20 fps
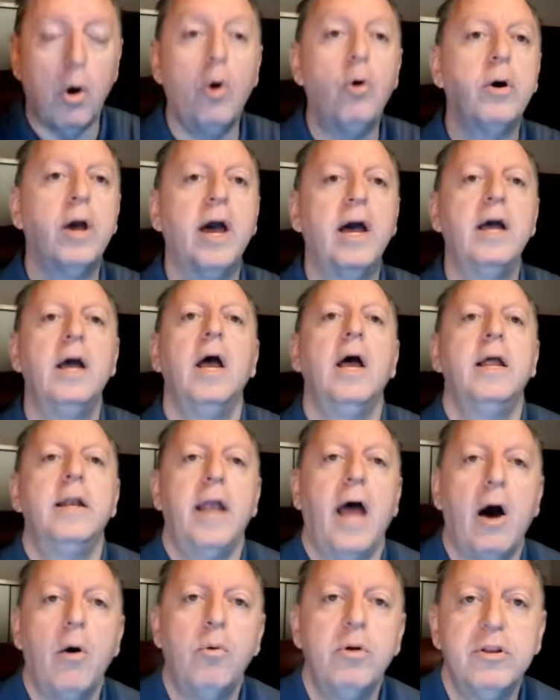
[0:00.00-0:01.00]
Okay,
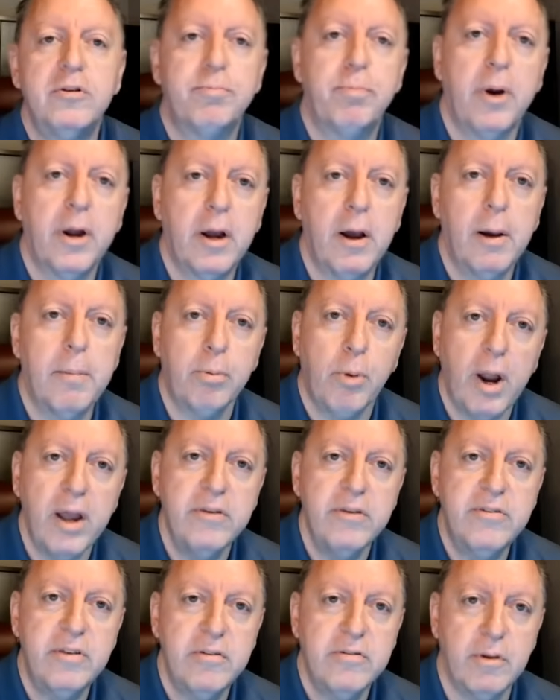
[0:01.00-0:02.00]
now let's bring up
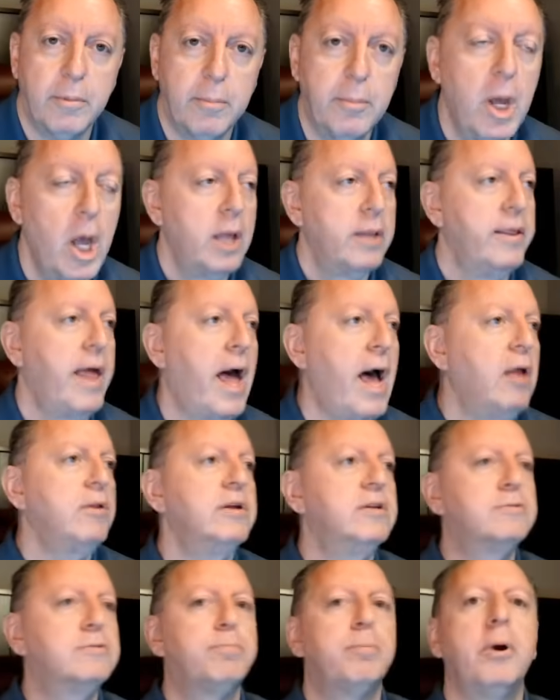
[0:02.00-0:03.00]
racism. Now
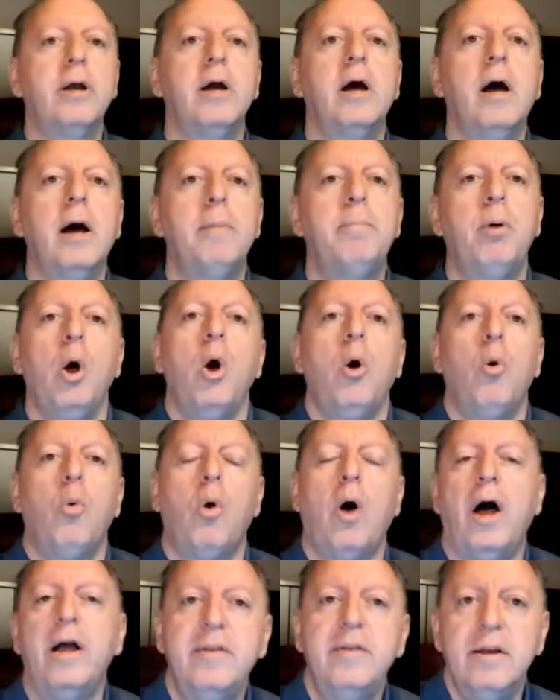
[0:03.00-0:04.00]
let's bring up, well,
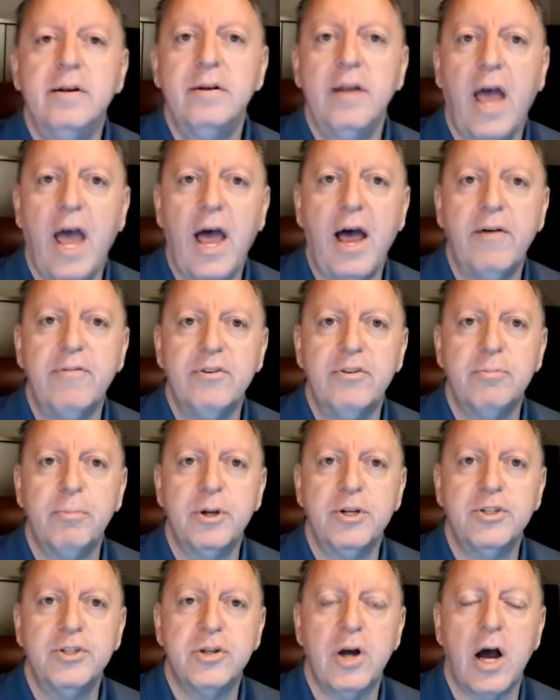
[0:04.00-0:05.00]
I didn't have as
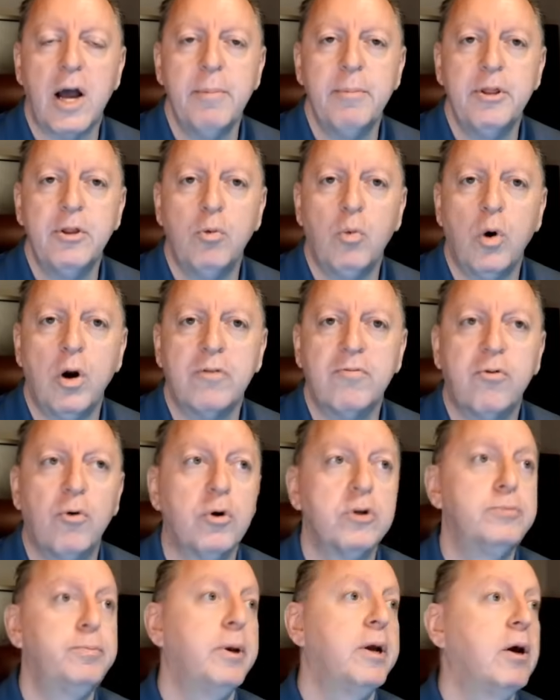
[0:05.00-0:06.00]
much time in the
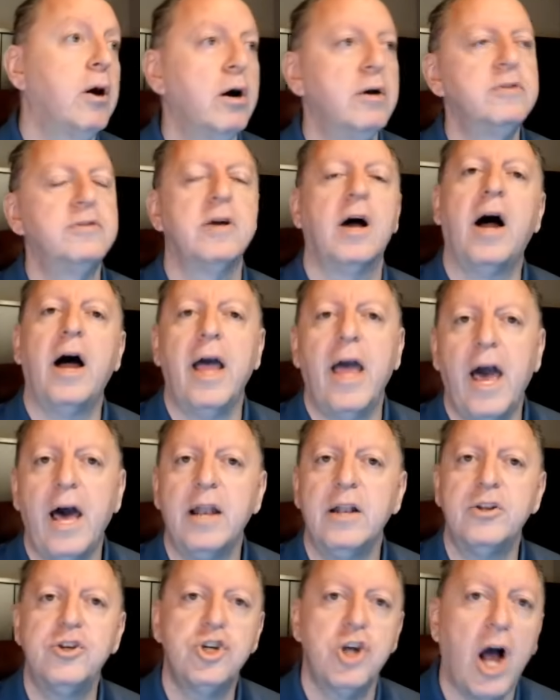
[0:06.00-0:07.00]
workforce because I had
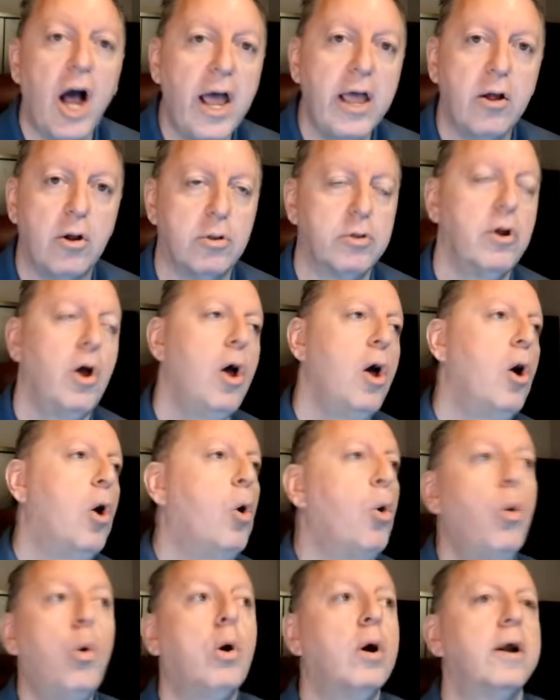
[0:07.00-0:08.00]
a child,
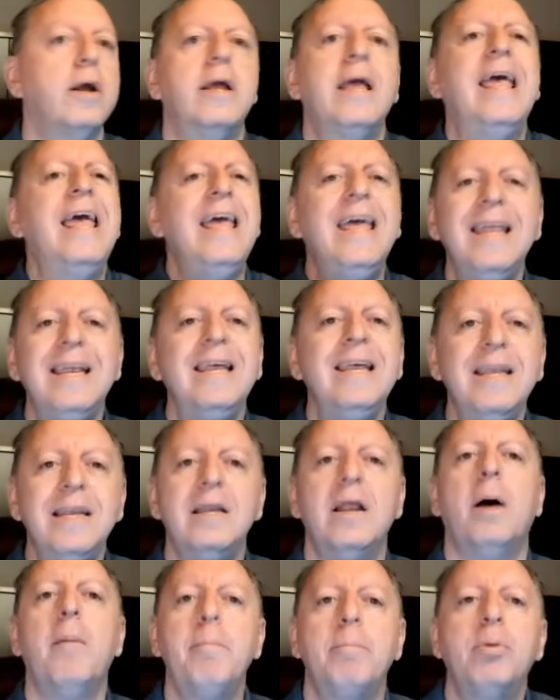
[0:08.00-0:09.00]
or any
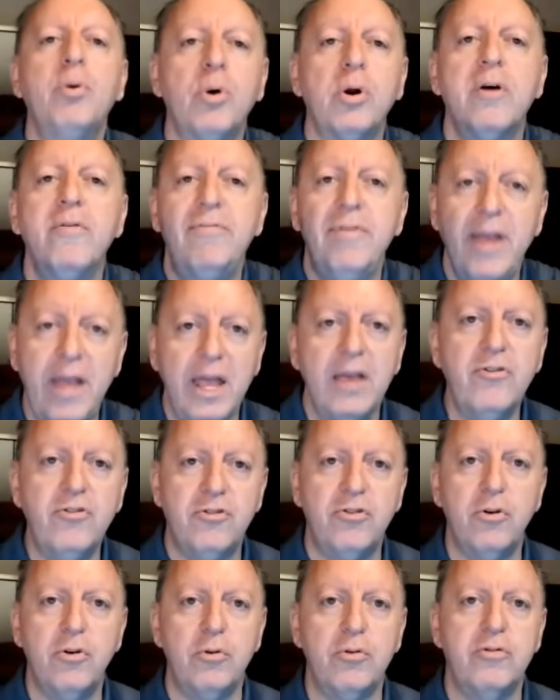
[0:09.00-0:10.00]
number of
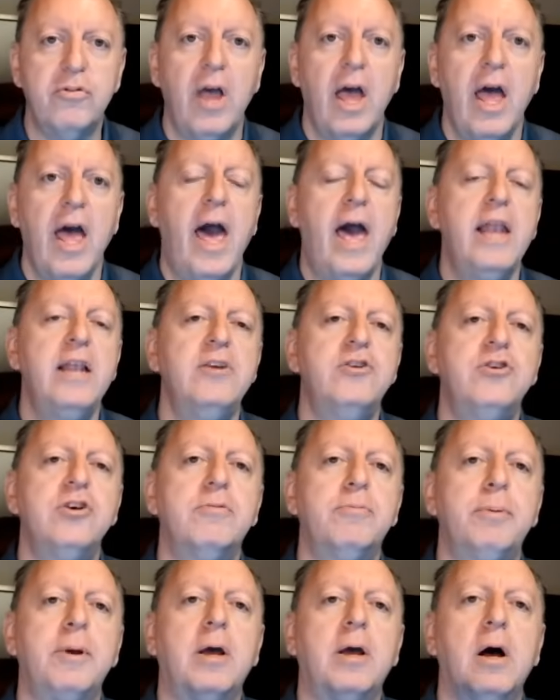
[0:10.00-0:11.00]
issues. And it
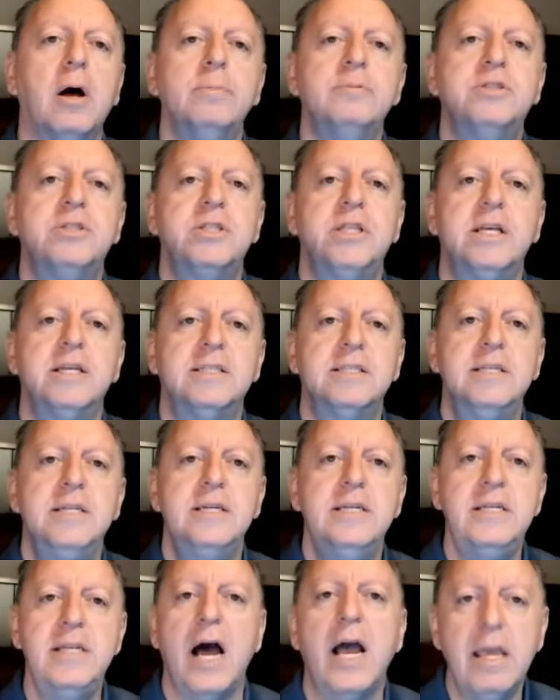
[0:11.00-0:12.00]
just becomes this
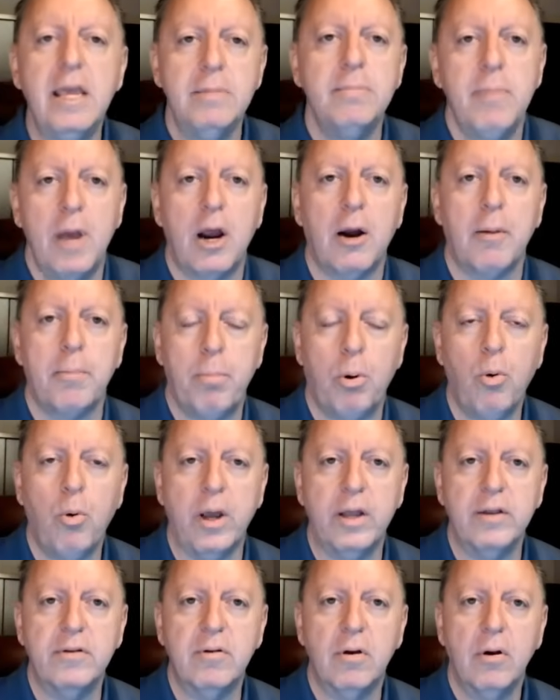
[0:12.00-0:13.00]
nightmare
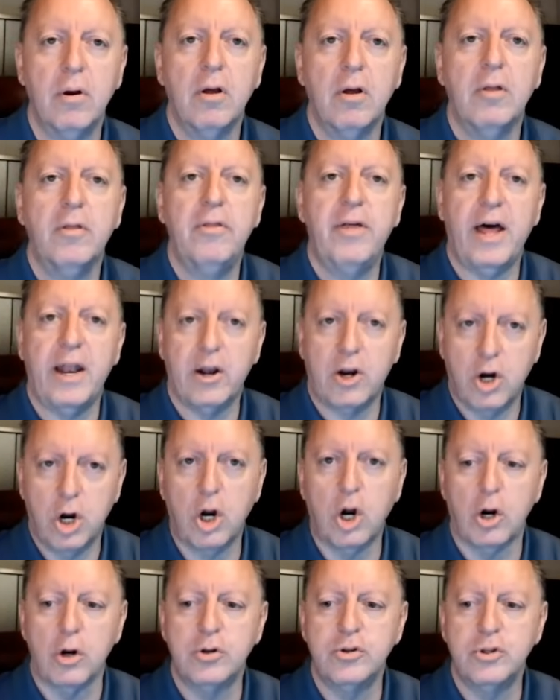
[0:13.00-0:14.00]
point that
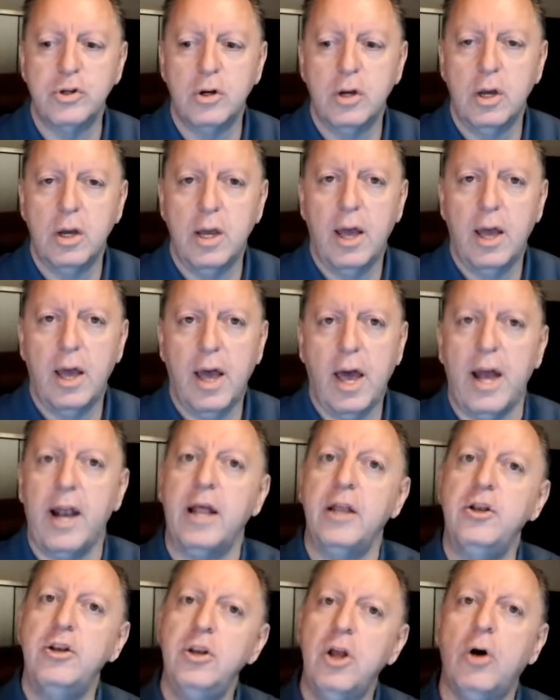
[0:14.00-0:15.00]
occurs. And I
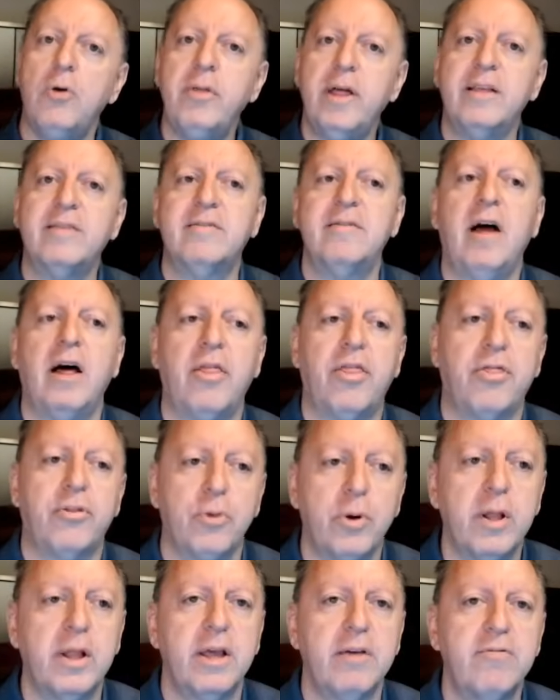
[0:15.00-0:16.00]
know that's not
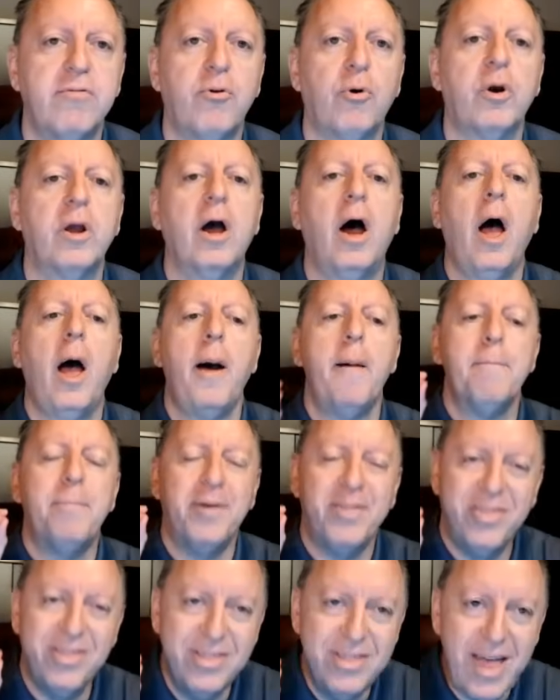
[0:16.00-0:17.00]
thrilling for you,
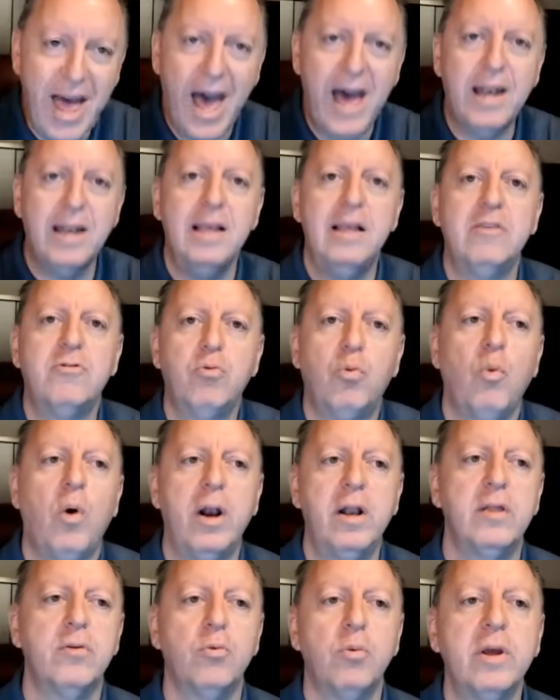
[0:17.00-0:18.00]
but that is
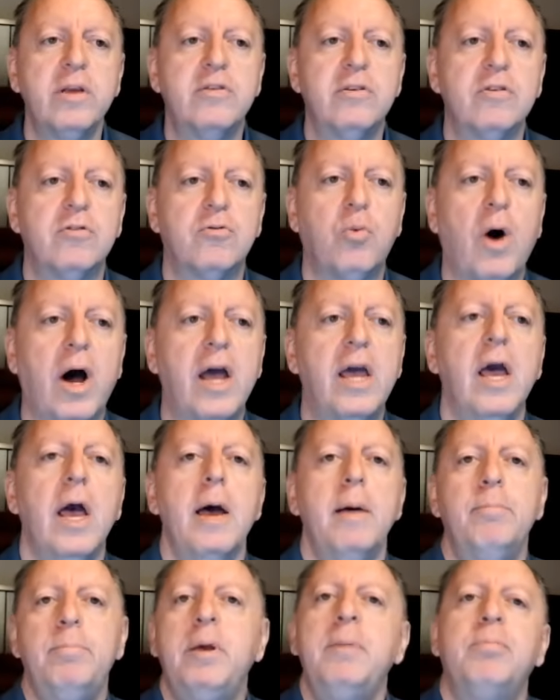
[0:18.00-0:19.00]
one of the reasons why
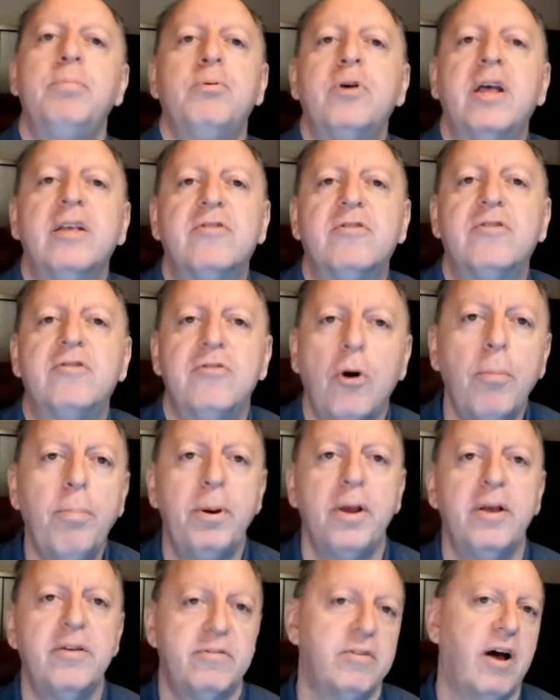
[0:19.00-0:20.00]
people get so
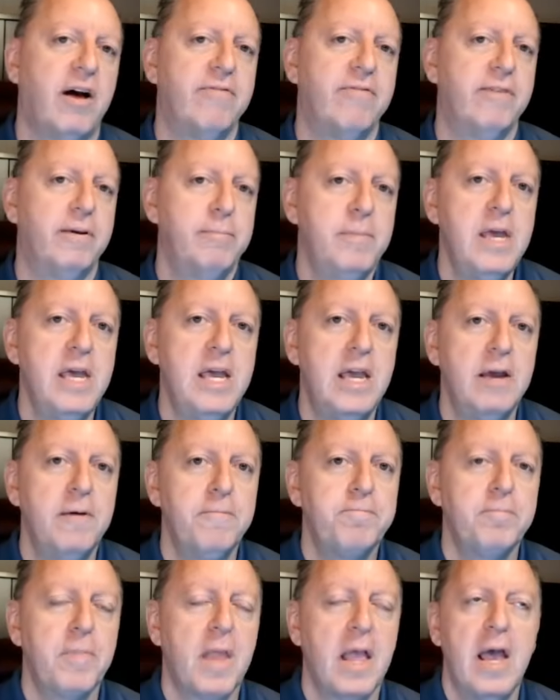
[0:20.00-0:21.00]
pissed off at me
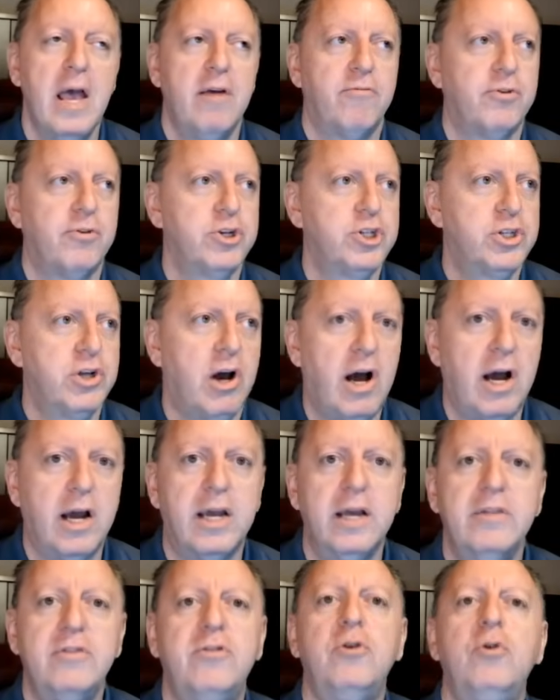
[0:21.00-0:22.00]
for
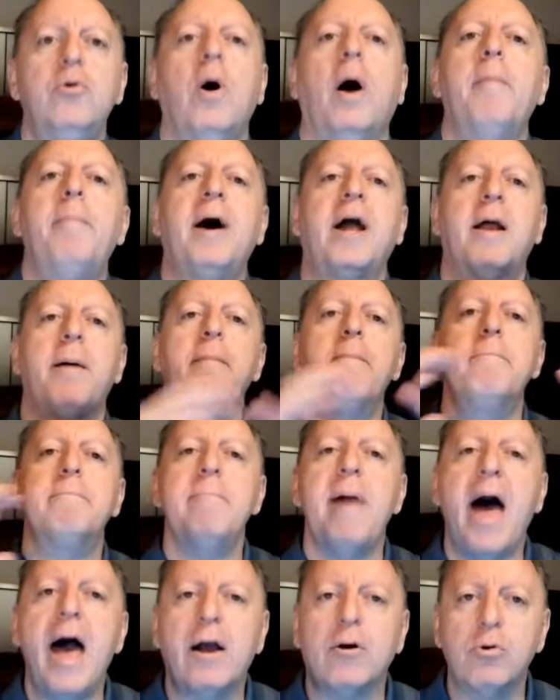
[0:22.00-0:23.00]
talking to you about a
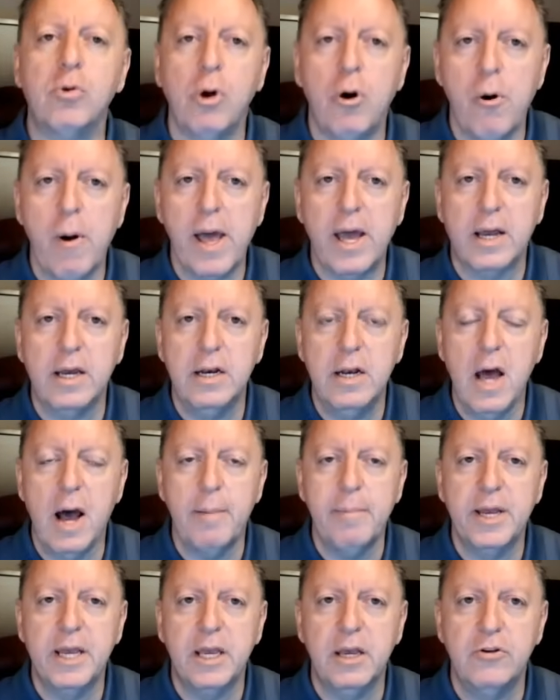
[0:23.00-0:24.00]

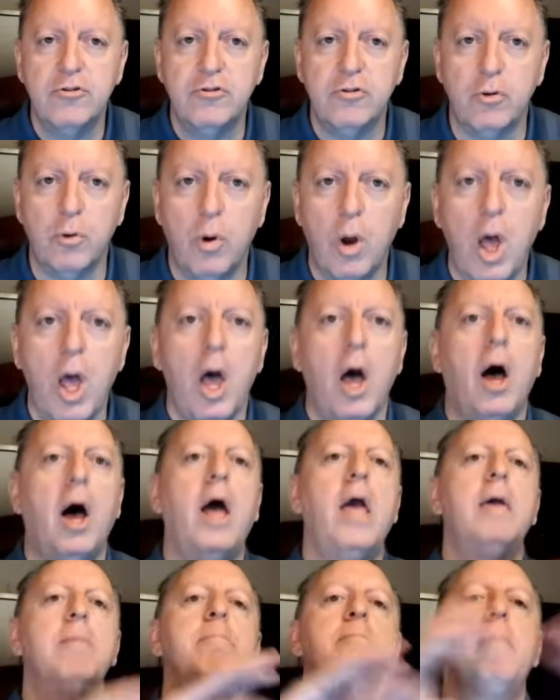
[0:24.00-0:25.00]
macroeconomic issue,
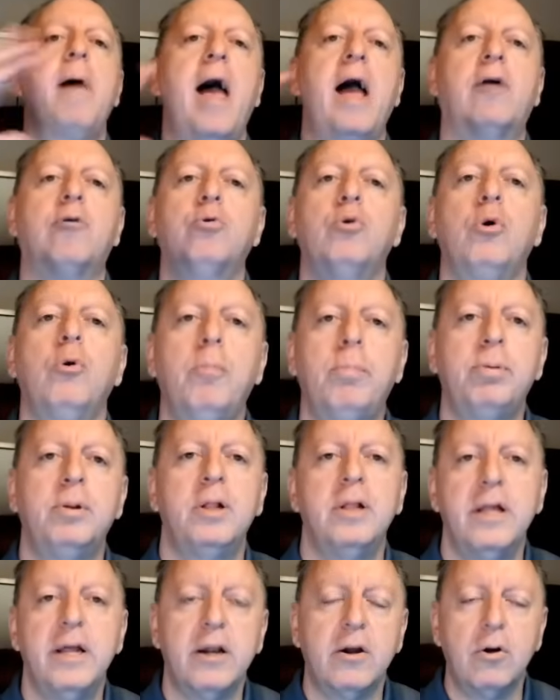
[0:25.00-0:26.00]
a macro
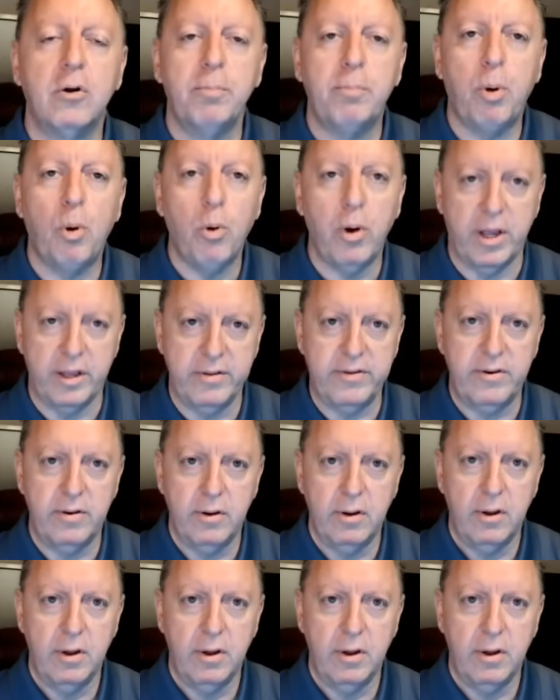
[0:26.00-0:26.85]
political point,